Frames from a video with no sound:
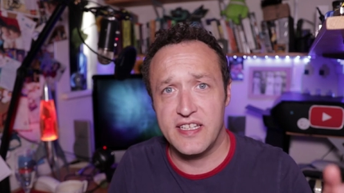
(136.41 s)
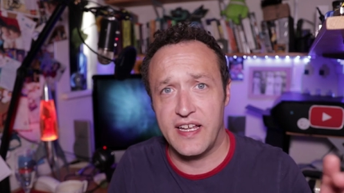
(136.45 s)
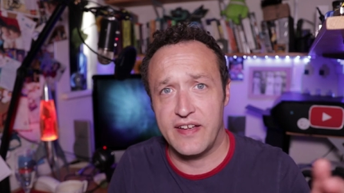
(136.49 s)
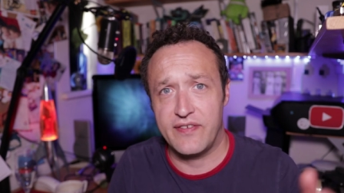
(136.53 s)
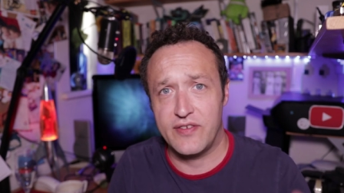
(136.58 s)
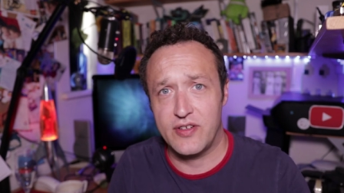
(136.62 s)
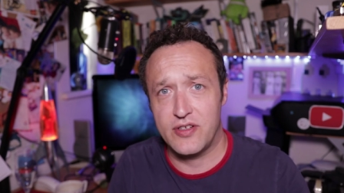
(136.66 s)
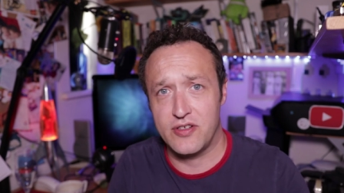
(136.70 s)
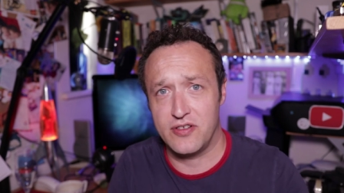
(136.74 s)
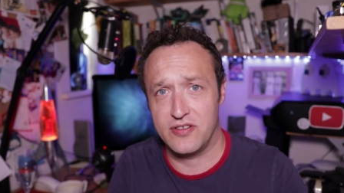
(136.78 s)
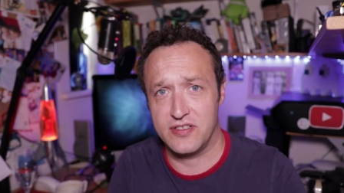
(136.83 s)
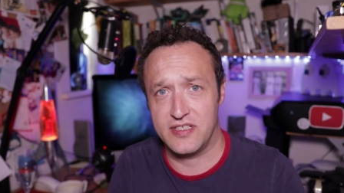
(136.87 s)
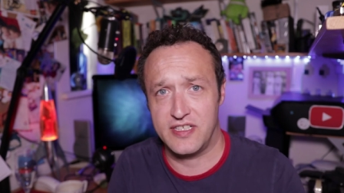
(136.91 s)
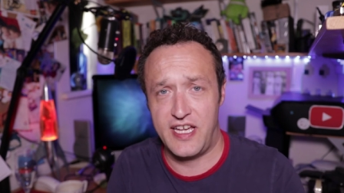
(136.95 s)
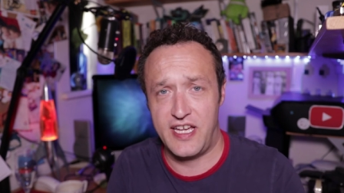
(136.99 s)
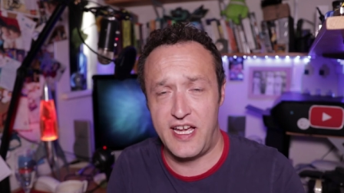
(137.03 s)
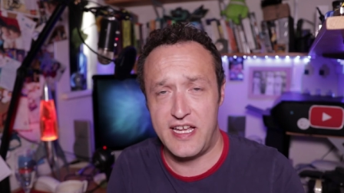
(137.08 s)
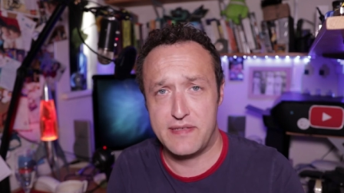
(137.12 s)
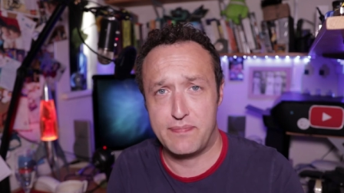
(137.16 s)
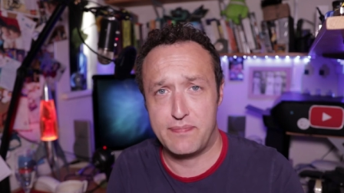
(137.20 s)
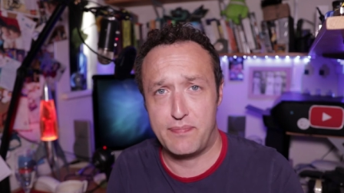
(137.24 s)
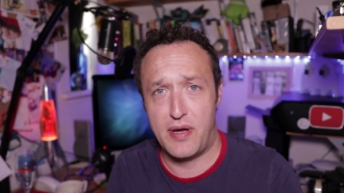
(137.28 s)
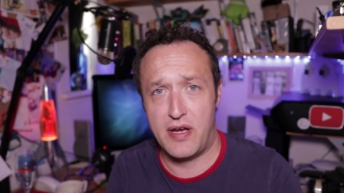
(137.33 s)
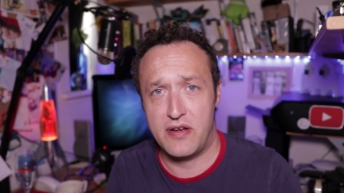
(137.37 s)
they've got
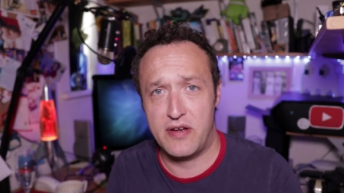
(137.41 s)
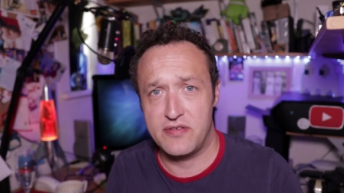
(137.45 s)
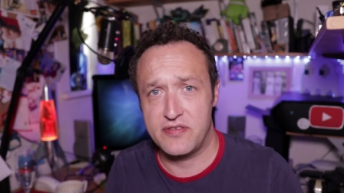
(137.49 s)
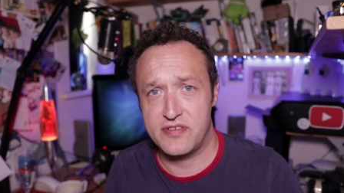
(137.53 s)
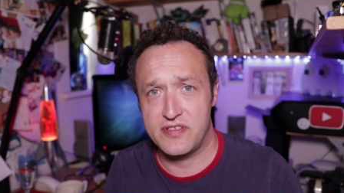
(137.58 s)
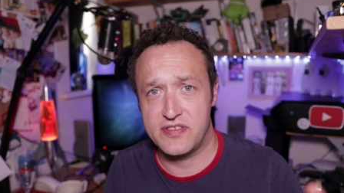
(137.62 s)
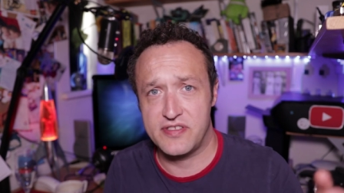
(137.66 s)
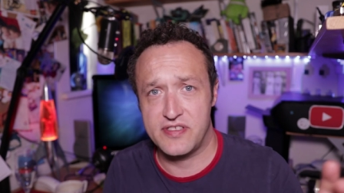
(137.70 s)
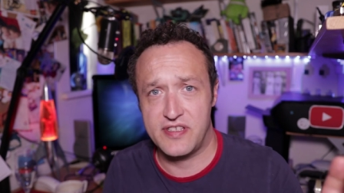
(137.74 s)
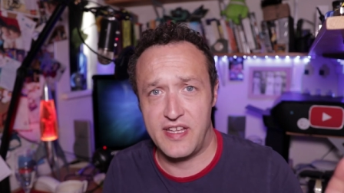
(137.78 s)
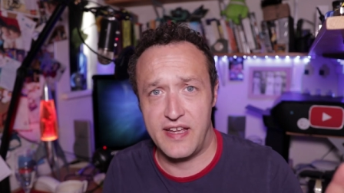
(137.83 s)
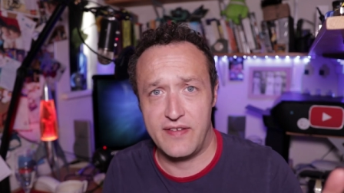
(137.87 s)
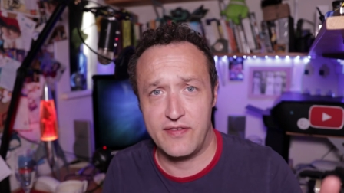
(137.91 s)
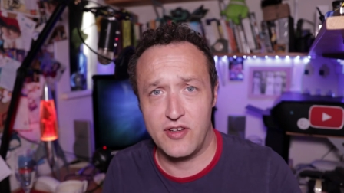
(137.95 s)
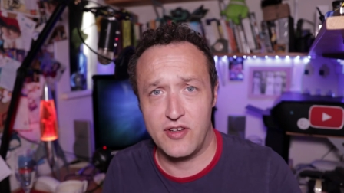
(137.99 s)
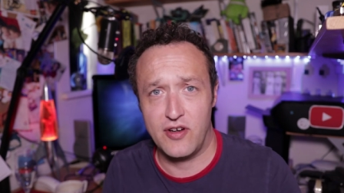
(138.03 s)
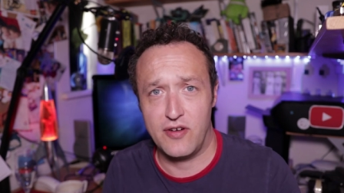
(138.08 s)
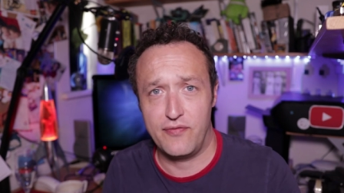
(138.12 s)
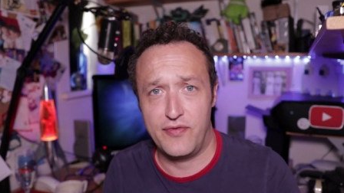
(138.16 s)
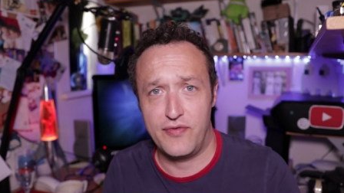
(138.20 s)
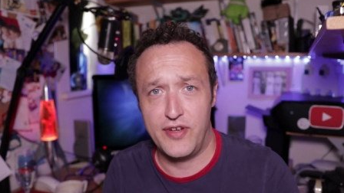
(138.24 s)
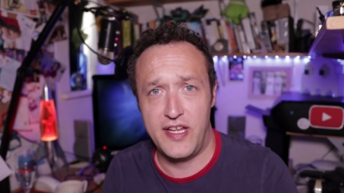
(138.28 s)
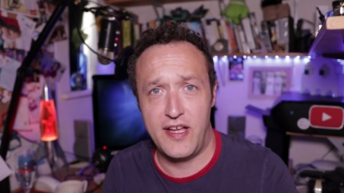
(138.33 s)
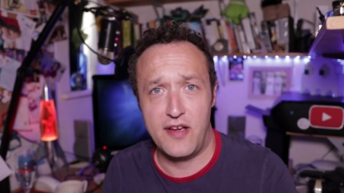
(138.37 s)
guest posts, they've
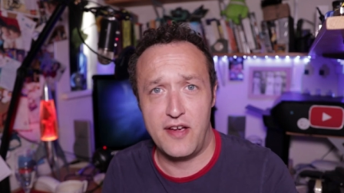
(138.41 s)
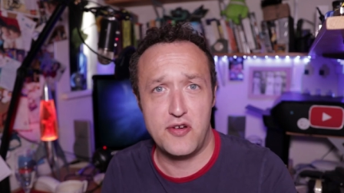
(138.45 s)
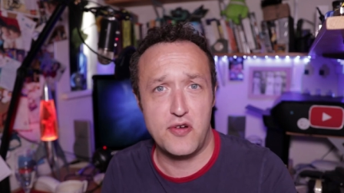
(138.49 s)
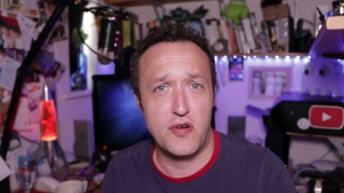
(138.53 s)
got video